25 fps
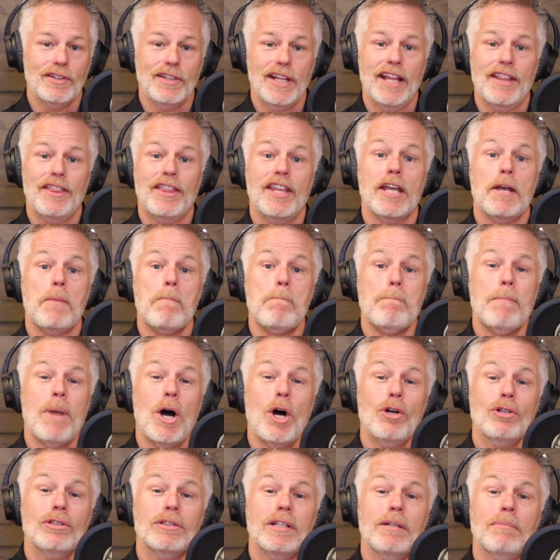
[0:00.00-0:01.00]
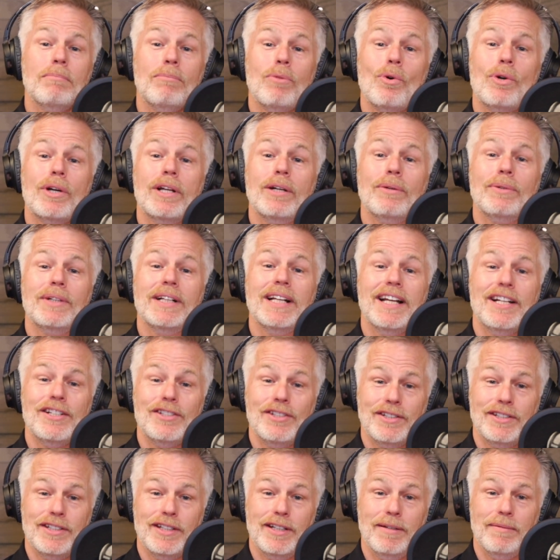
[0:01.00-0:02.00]
that the most important
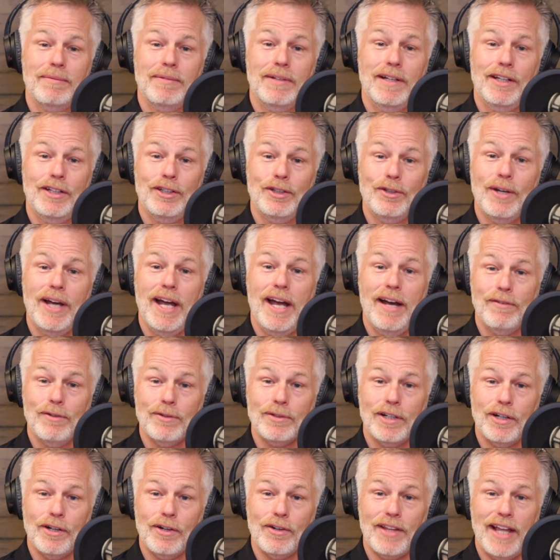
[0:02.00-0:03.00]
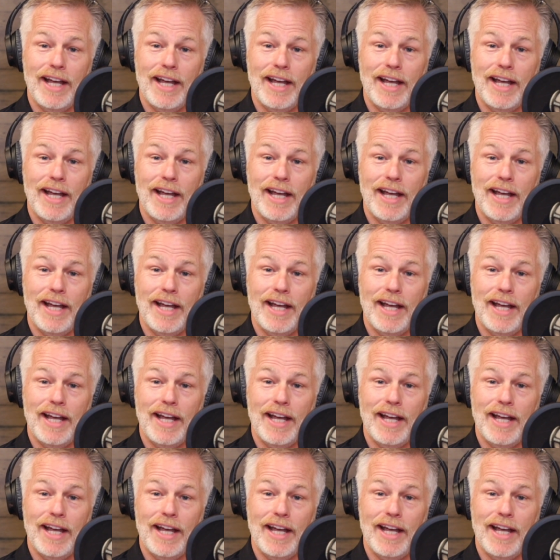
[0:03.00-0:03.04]
relationship you have on earth,